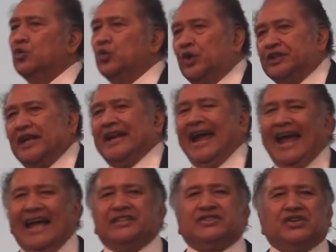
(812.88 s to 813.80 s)
with an
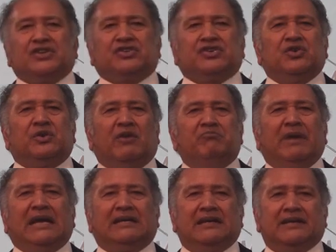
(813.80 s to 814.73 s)
attitude of
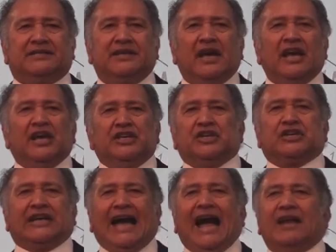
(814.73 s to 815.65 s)
meekness. You
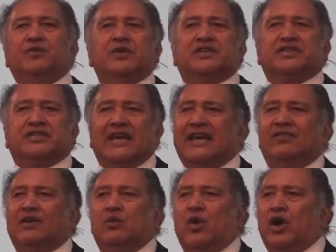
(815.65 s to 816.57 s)
can't
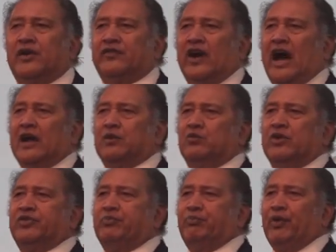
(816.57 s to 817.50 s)
receive the word of God
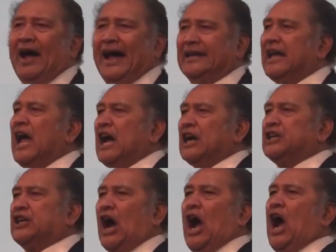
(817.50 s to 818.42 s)
with pride.
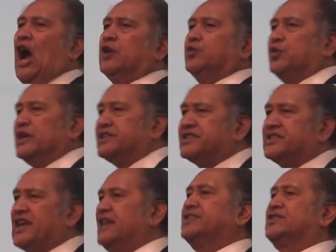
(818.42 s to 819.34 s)
God
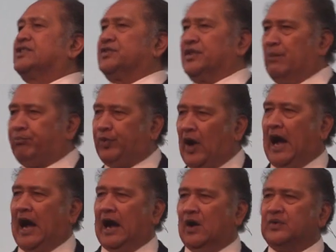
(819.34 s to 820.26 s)
resists the
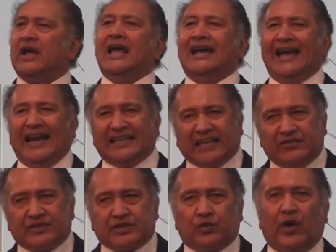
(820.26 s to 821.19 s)
proud and
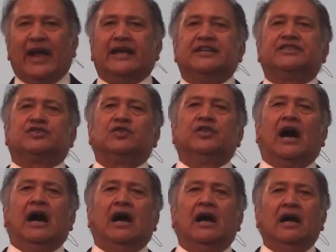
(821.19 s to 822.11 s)
gives grace to
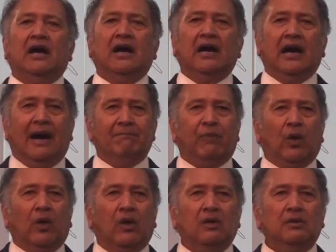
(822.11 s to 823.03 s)
the humble.